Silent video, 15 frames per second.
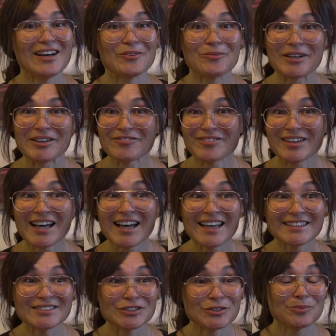We
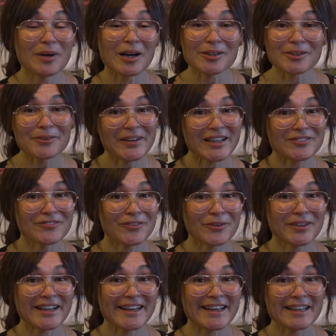fly tomorrow at 4
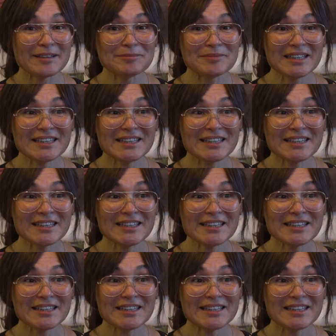a.m.,